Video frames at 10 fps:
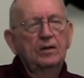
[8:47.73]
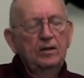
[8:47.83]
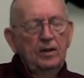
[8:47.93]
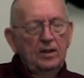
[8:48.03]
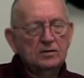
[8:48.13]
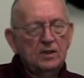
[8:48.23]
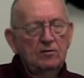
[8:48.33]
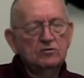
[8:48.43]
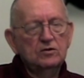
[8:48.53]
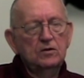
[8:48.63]
Yes, I
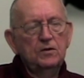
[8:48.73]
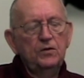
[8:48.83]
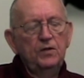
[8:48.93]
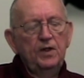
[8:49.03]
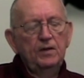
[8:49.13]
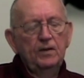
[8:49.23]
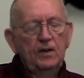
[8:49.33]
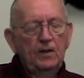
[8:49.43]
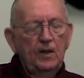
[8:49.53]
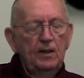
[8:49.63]
was on duty,
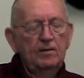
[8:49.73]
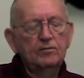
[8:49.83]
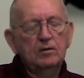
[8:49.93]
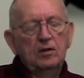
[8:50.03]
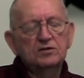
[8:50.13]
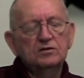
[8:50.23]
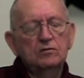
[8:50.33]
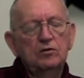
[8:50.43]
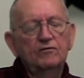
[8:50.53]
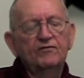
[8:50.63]
and I lived across the
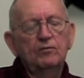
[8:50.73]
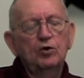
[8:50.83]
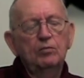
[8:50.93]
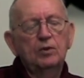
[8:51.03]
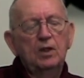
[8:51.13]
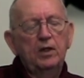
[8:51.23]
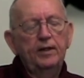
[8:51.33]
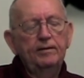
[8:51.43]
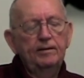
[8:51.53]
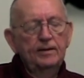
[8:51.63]
road from Herb
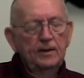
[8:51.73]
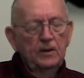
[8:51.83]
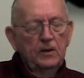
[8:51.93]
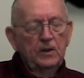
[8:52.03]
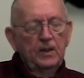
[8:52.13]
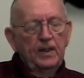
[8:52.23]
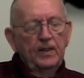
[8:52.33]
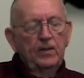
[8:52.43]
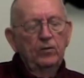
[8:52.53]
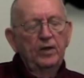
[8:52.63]
Klein.
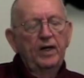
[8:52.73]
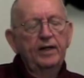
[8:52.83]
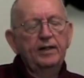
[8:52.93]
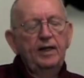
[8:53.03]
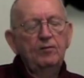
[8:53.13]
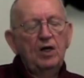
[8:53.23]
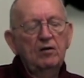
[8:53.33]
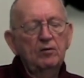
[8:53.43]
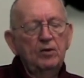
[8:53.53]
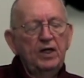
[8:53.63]
When I came
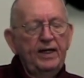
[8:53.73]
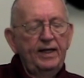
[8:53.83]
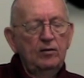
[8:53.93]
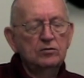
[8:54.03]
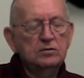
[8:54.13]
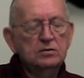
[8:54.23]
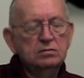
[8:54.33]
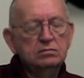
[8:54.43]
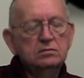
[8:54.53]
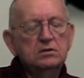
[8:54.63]
out of my house,
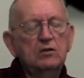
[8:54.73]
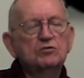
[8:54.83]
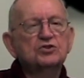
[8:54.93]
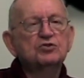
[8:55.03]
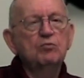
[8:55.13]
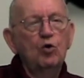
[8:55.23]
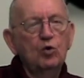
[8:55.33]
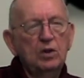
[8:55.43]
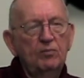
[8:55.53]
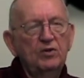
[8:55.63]
there was
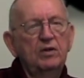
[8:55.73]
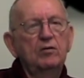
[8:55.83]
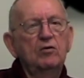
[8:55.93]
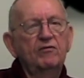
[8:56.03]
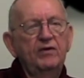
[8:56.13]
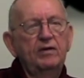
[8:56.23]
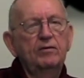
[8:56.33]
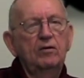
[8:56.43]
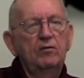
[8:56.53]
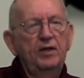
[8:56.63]
smoke up on the north end
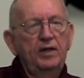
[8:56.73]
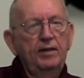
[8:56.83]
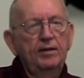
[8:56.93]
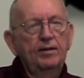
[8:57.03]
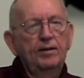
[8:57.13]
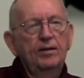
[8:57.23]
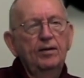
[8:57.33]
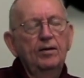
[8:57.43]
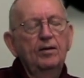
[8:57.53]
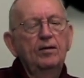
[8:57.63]
already,
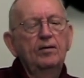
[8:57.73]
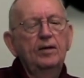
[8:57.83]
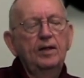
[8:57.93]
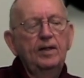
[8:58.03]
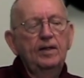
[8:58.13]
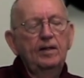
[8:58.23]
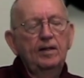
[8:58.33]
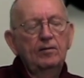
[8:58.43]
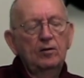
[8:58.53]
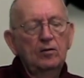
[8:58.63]
and
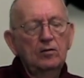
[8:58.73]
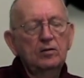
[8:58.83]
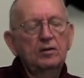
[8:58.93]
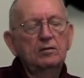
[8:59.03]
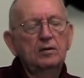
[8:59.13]
Herb